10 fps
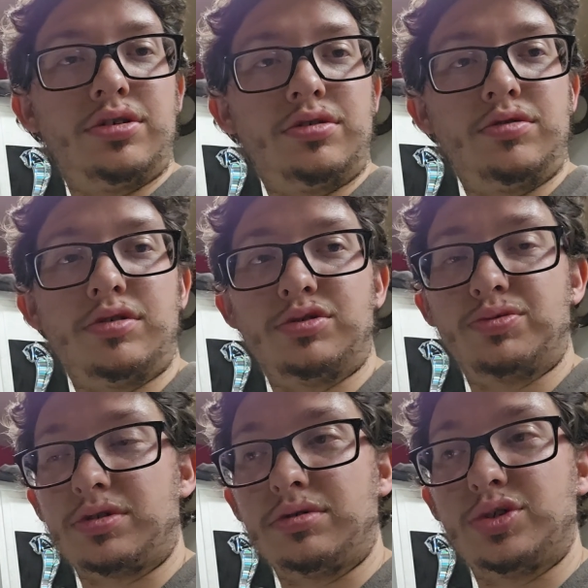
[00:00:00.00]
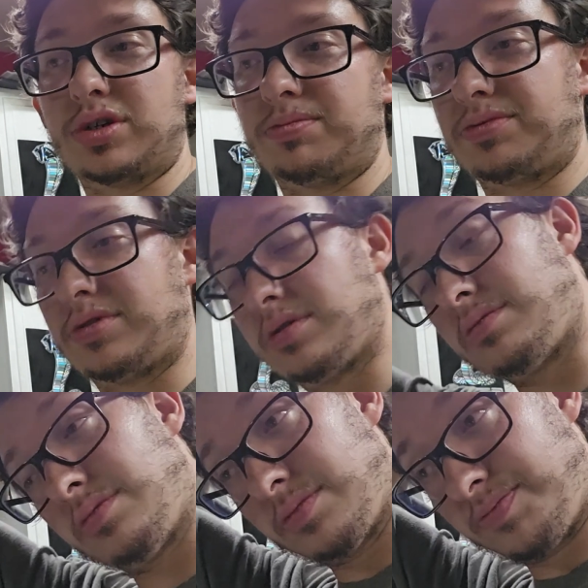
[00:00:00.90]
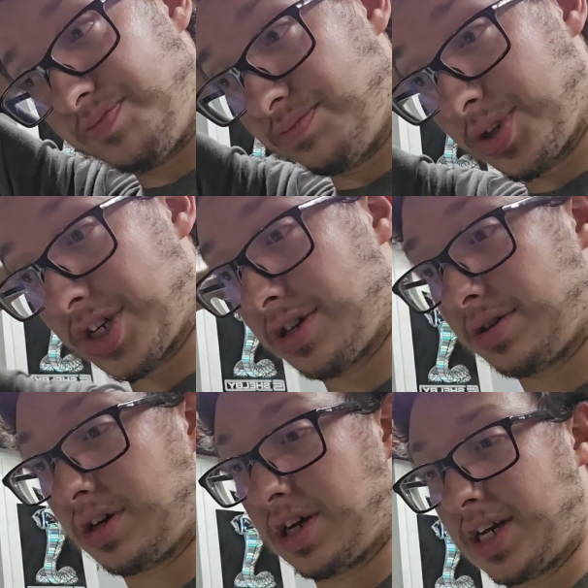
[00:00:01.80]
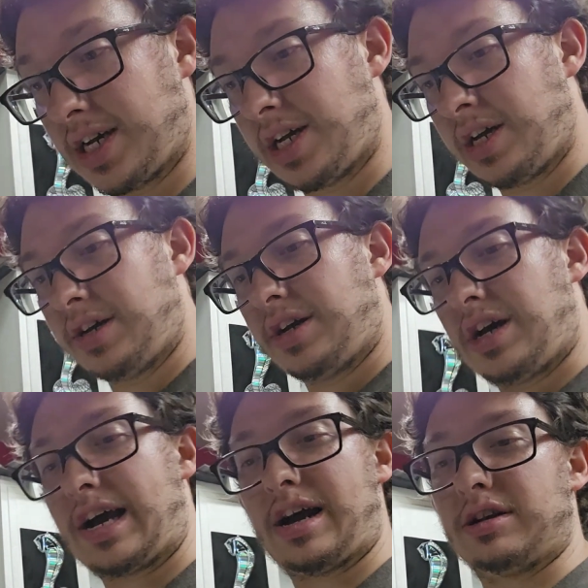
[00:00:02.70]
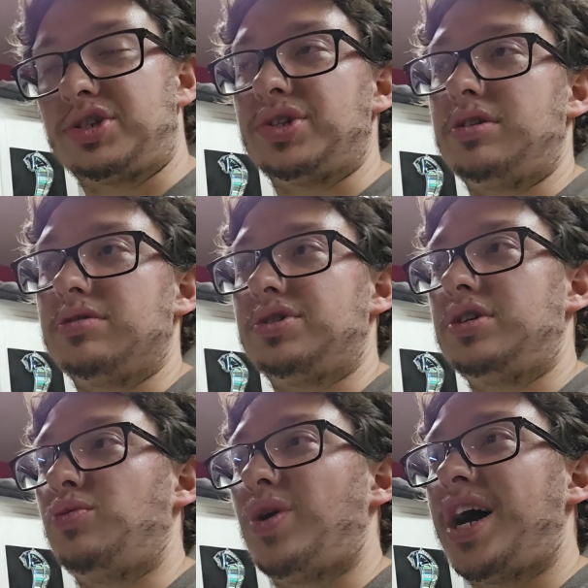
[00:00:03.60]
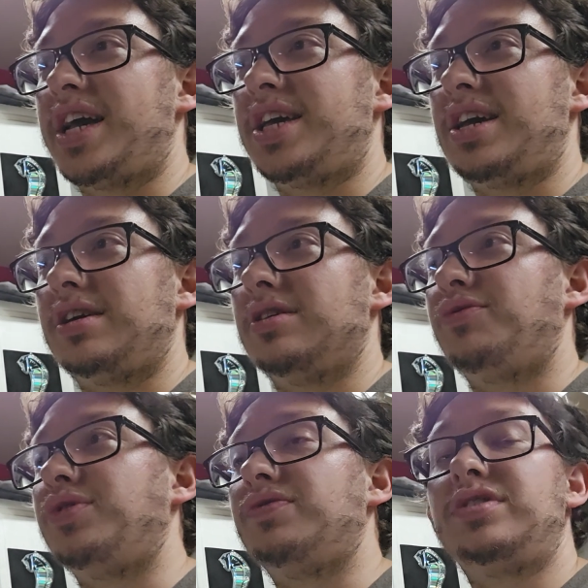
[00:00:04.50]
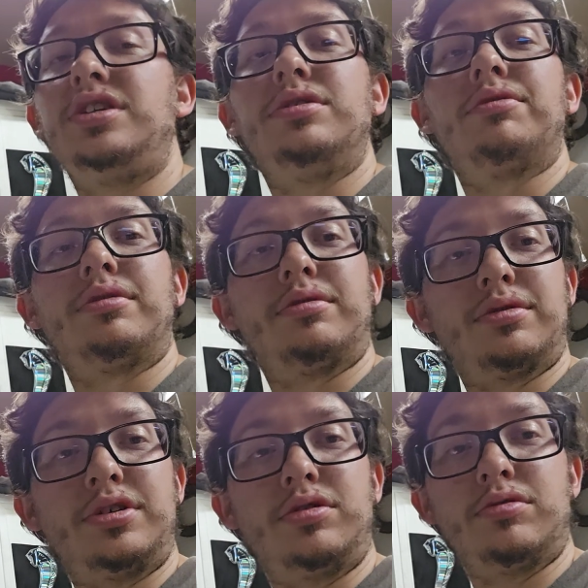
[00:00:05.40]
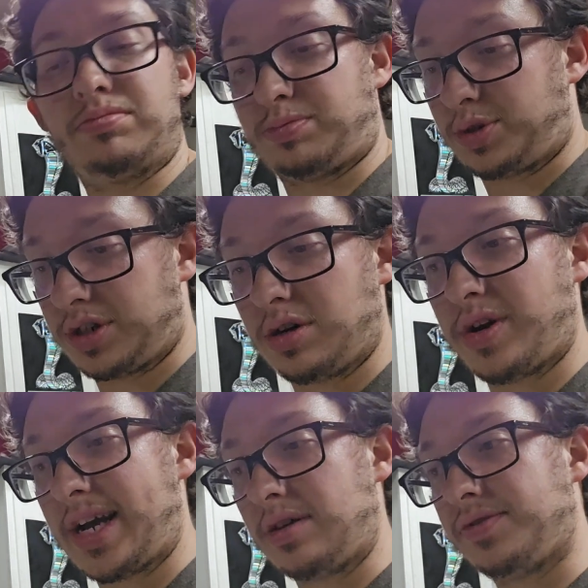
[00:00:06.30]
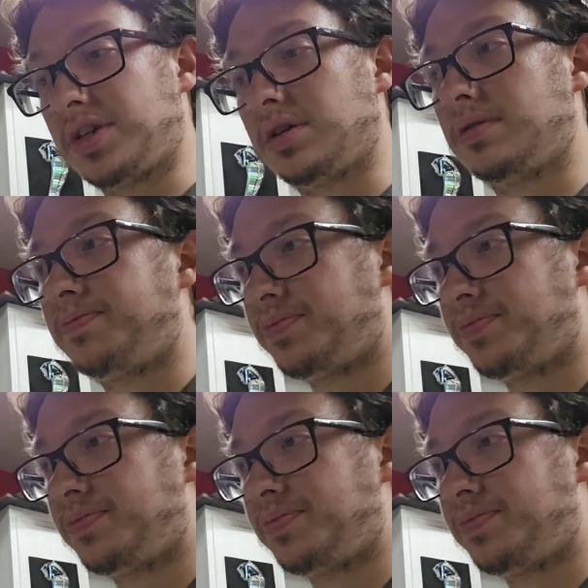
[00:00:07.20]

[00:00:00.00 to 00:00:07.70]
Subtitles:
who knows what it'll jump to. But I honestly don't see why I can't get a 1530 or so out of it.